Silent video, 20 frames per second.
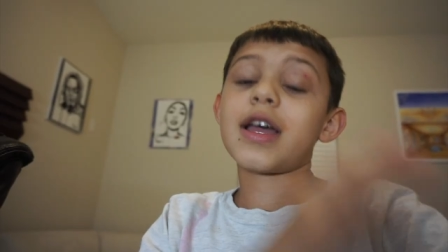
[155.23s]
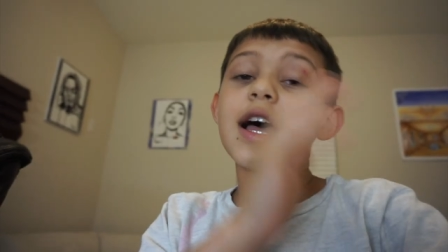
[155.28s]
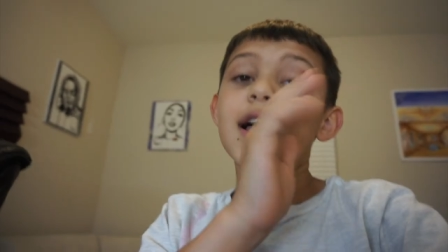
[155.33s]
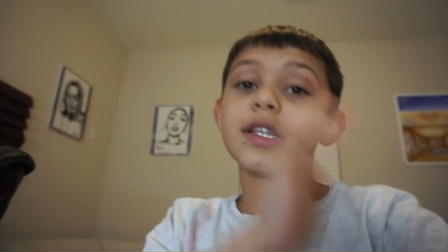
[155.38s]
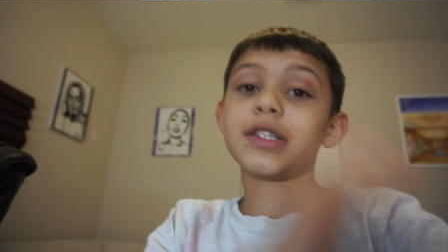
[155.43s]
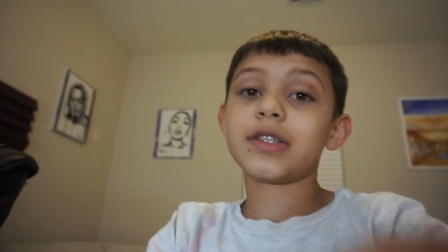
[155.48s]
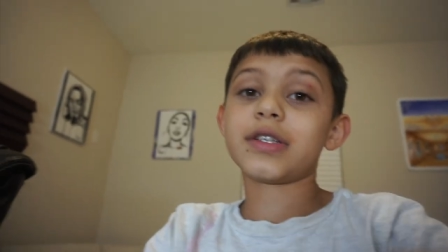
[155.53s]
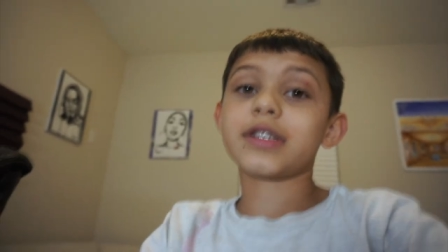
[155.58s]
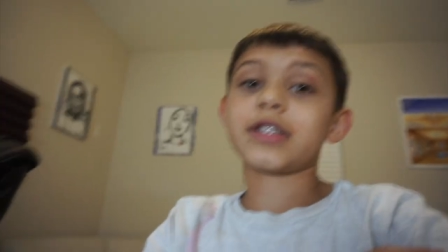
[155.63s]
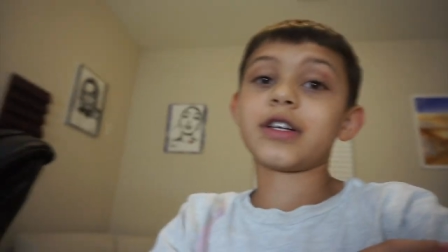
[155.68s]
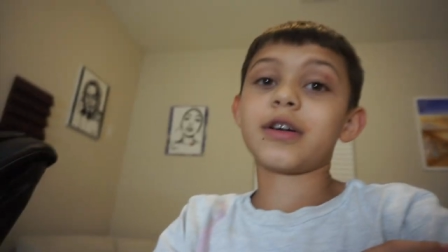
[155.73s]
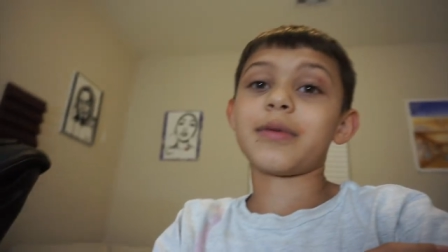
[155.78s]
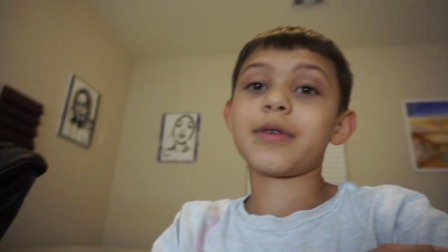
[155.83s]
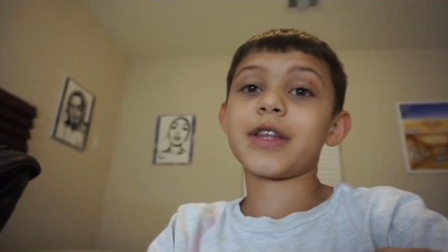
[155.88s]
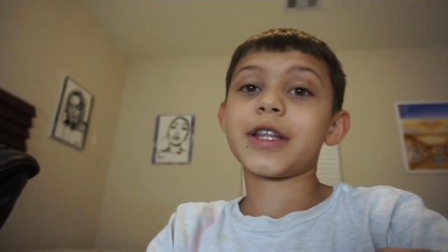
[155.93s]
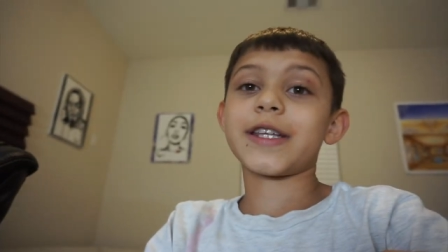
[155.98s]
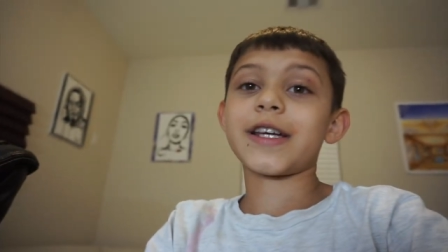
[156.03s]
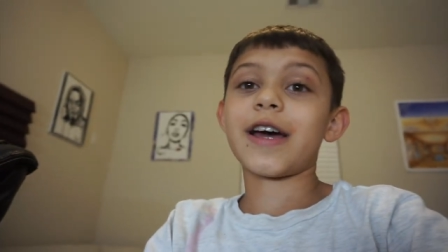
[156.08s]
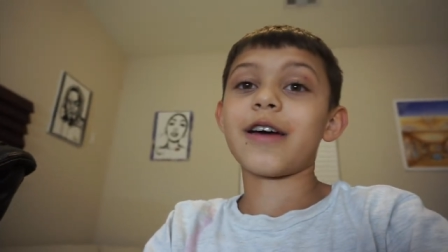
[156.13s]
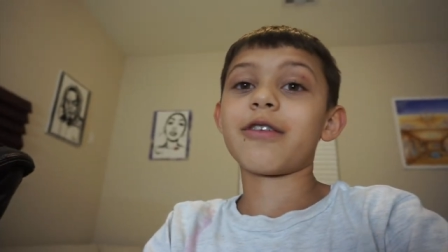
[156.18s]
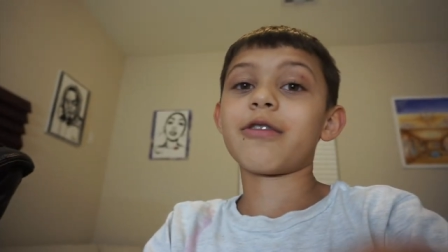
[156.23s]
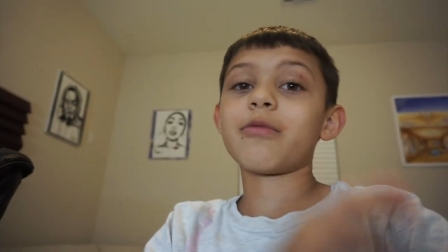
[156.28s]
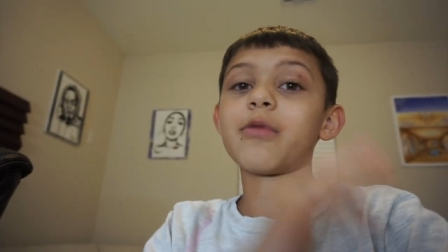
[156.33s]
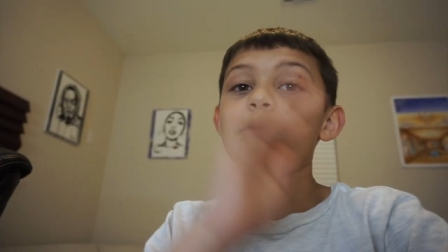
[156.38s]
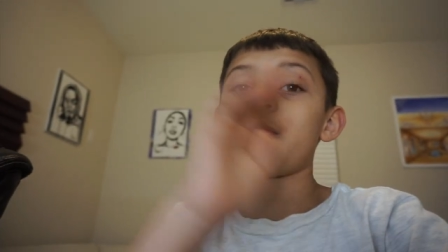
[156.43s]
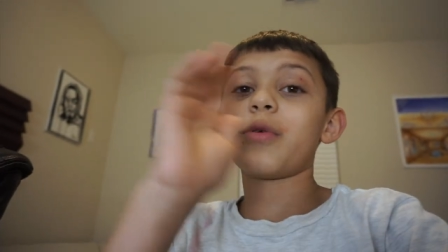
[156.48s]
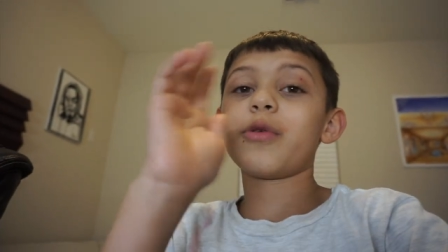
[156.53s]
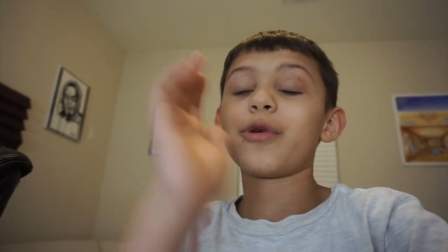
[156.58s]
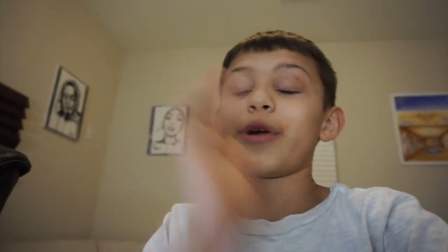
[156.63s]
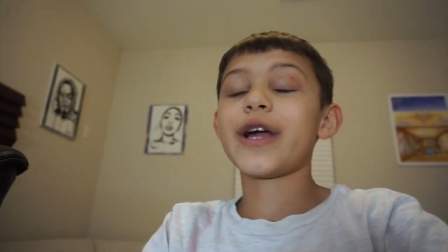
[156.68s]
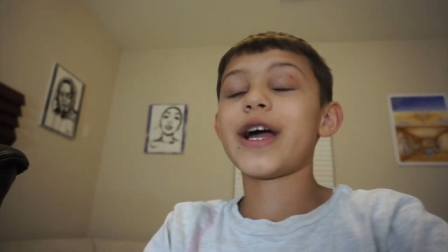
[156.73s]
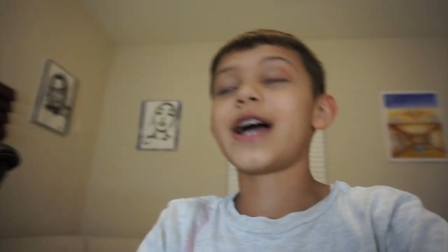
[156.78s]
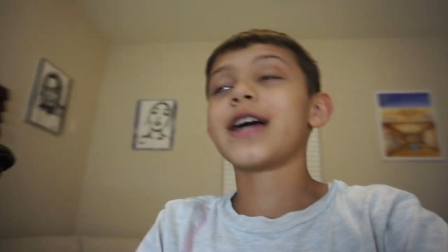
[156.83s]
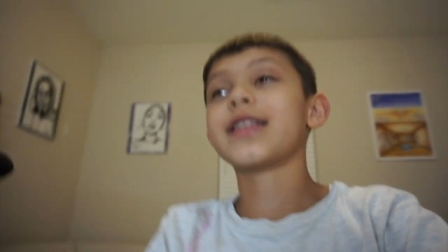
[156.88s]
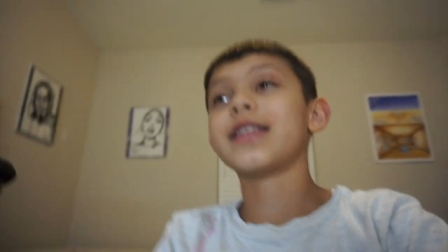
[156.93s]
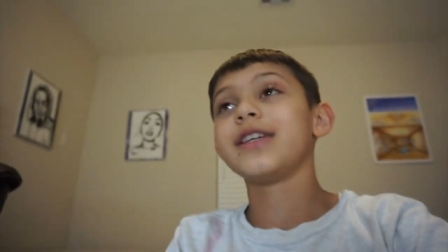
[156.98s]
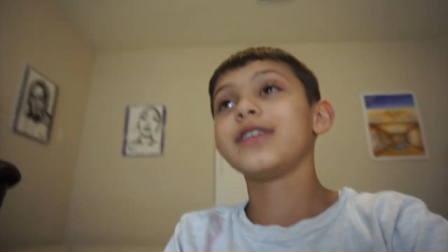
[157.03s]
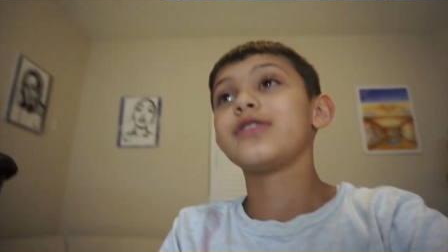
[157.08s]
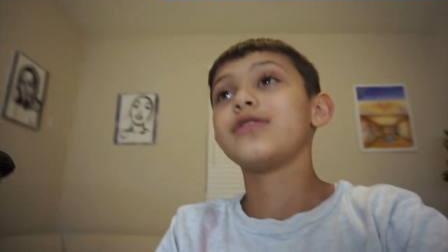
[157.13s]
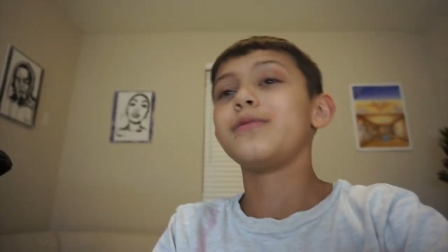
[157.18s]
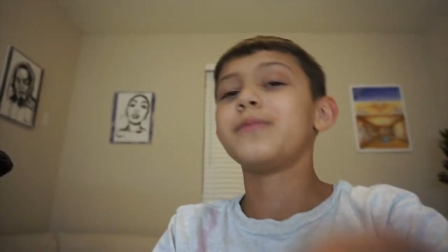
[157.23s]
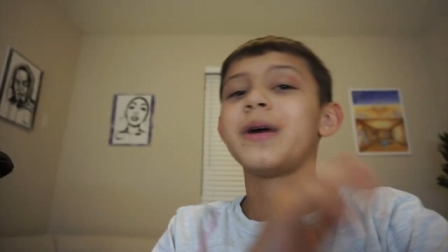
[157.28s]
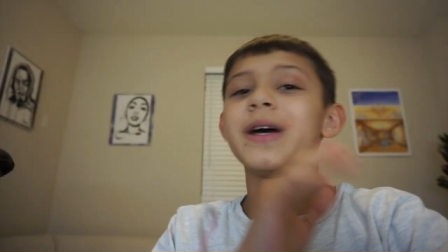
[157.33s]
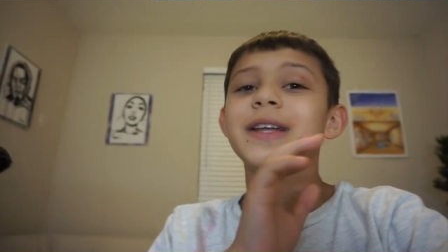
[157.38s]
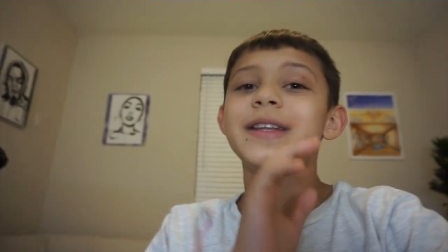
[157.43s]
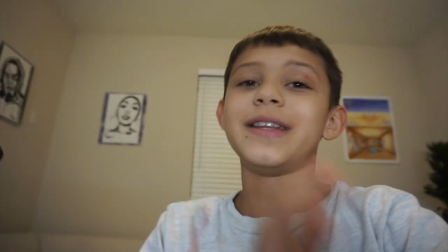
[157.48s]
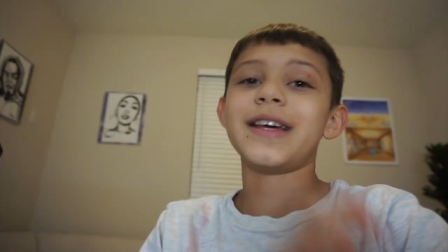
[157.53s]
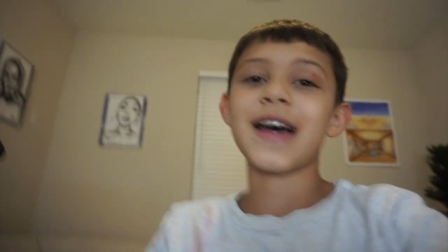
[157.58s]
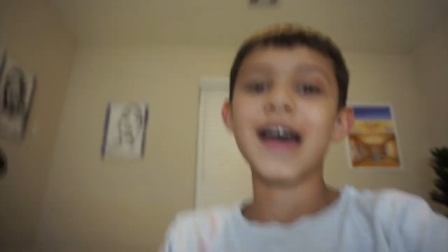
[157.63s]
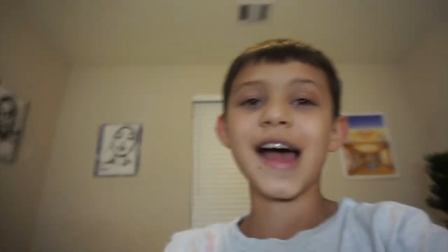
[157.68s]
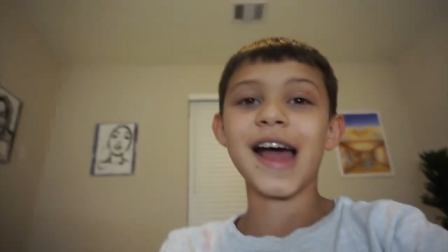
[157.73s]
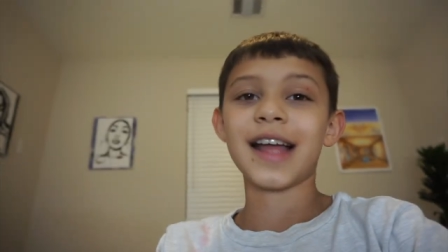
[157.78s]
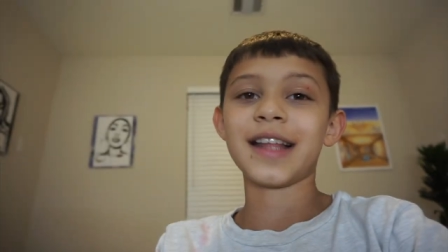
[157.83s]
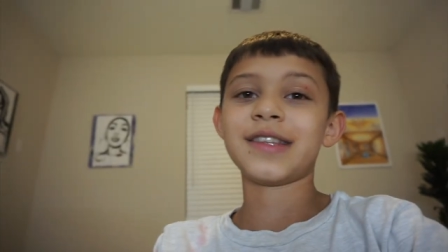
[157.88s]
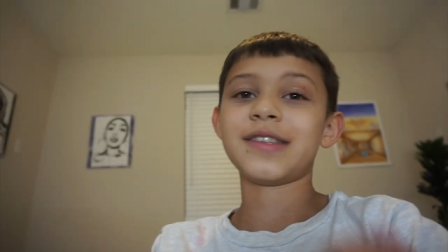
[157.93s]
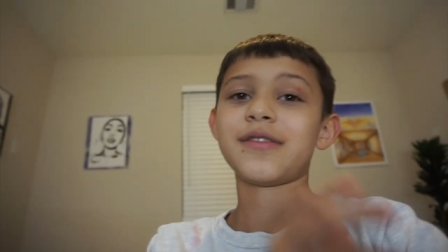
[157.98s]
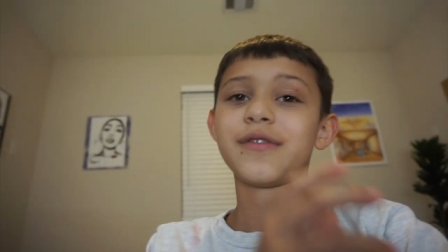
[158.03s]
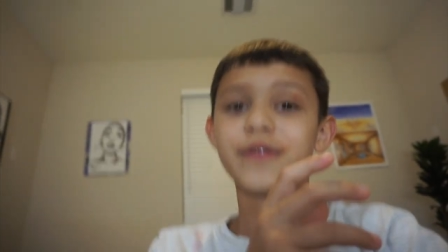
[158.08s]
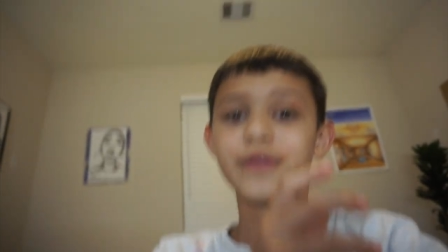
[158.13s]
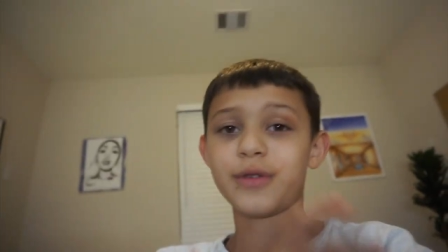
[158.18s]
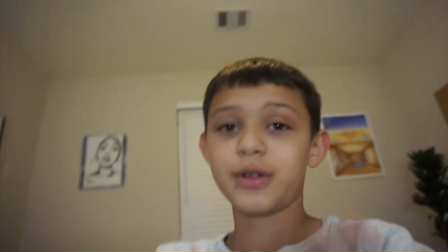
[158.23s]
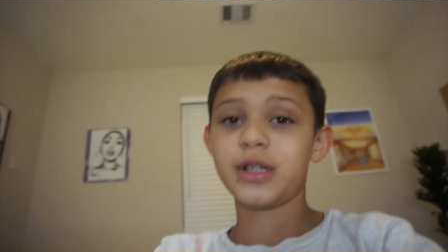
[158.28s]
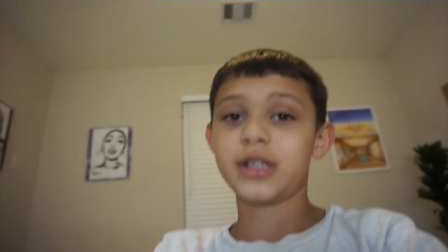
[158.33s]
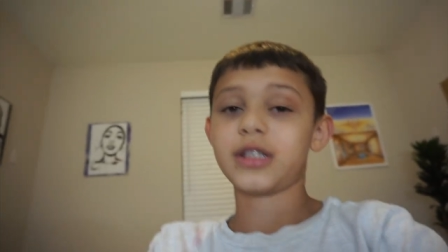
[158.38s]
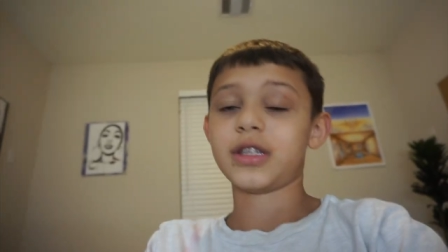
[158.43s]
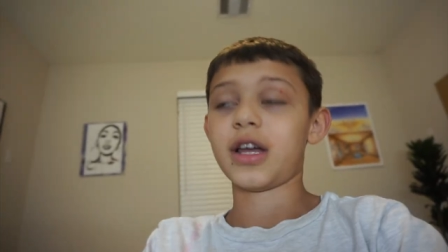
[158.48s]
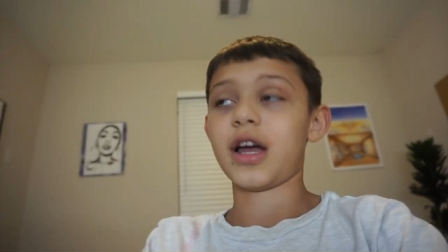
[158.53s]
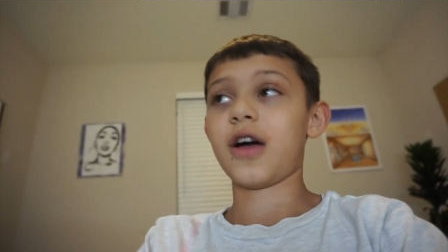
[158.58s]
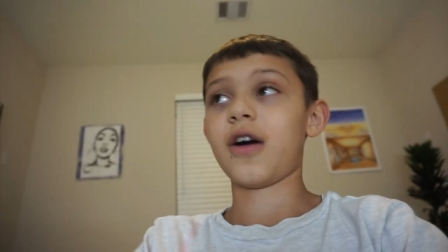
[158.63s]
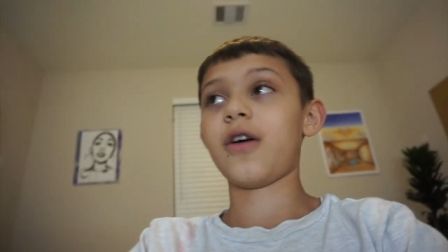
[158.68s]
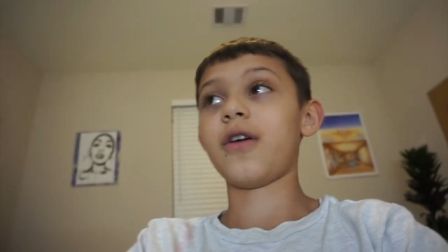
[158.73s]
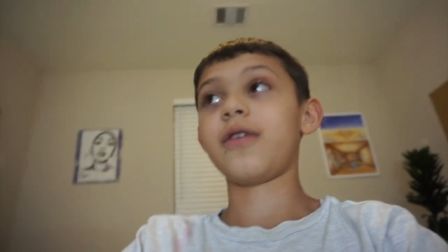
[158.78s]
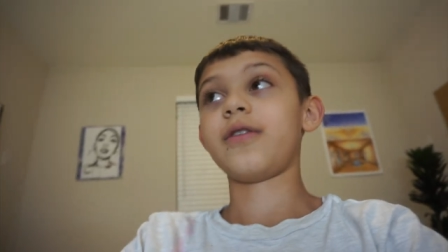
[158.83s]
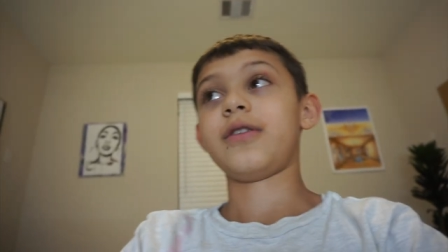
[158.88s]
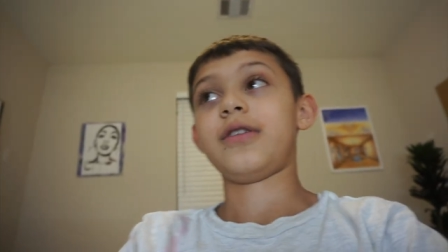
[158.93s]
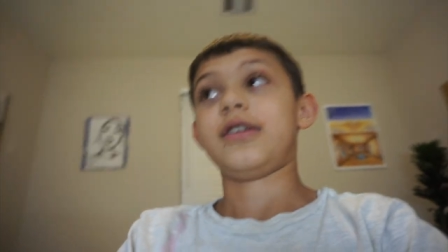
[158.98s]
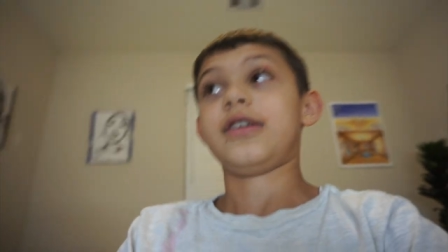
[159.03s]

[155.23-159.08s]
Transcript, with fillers: As you can tell by the title, I'm gonna be reacting to my dad's freestyle.